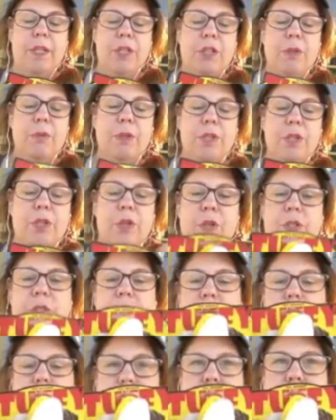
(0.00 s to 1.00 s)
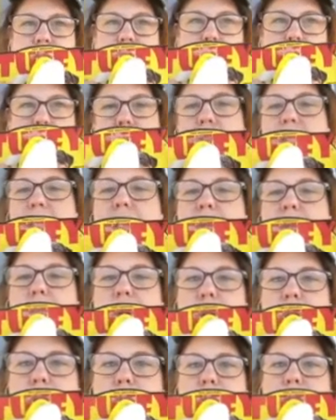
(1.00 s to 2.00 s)
She returned some things to
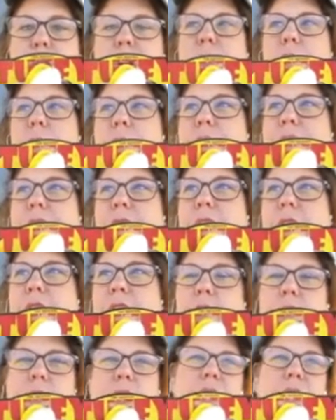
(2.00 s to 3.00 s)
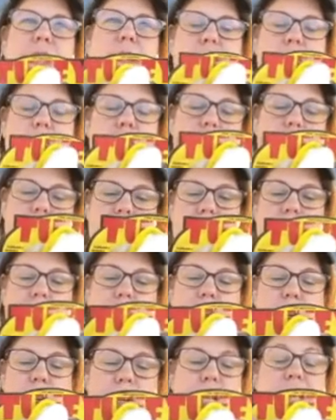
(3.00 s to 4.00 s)
PetSmart without a receipt. So they gave her a gift
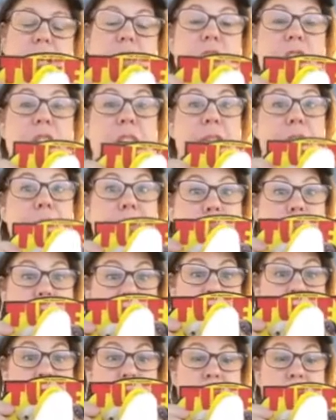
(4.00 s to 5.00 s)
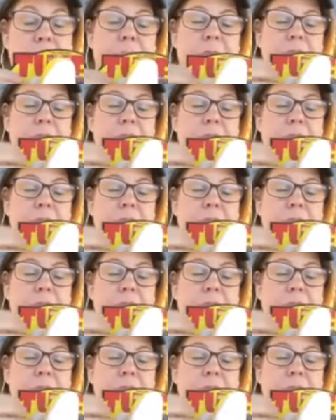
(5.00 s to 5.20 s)
card and she gave it to me.